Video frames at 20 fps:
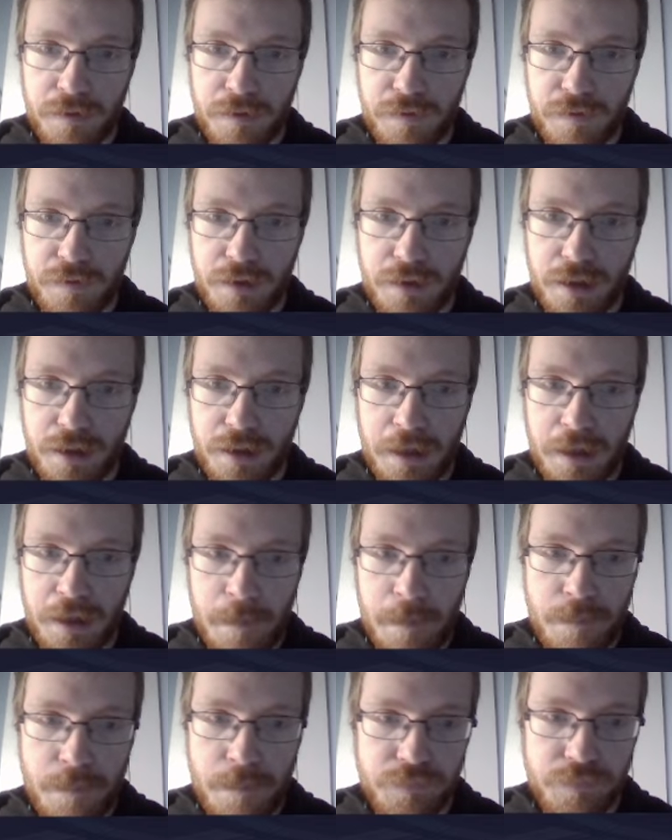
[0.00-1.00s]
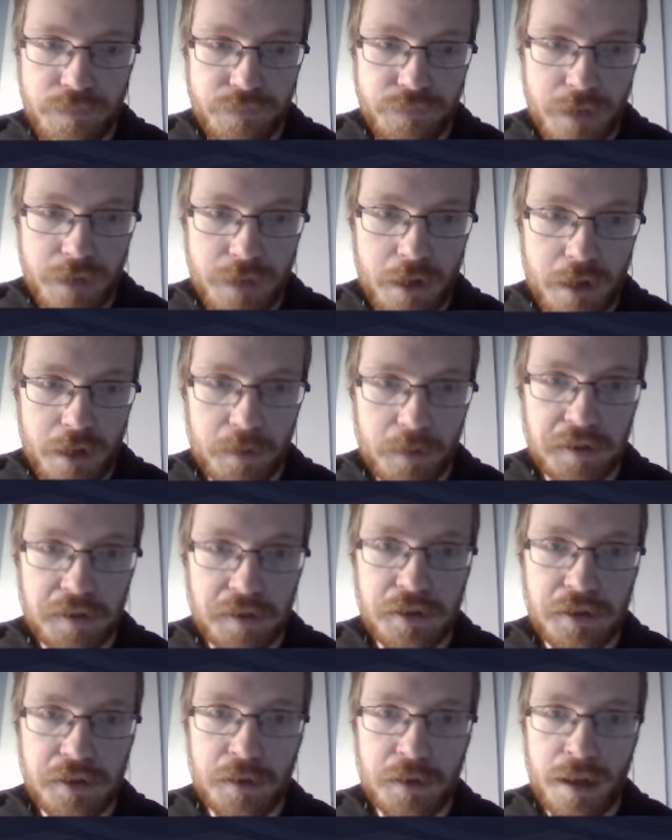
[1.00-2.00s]
Um, wasn't sure
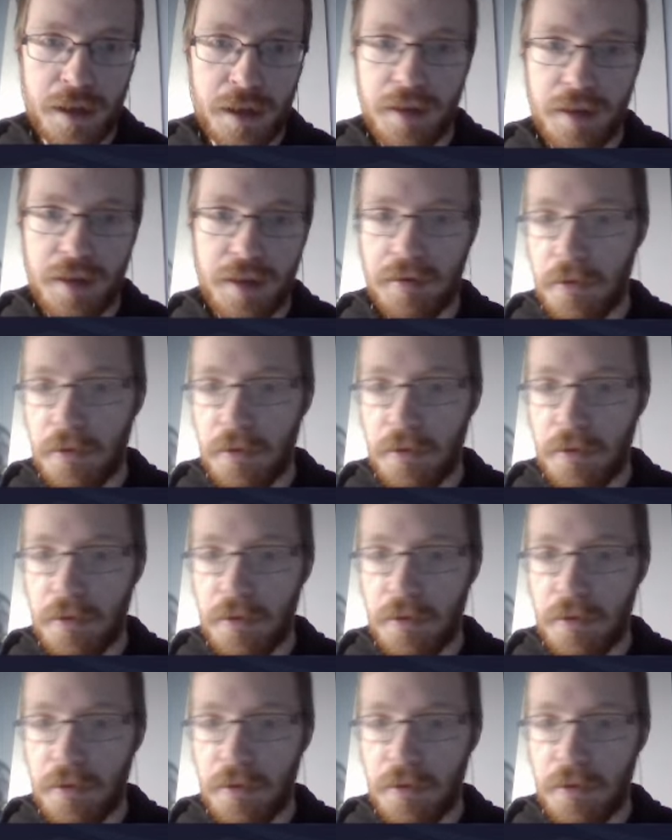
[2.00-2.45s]
there, so.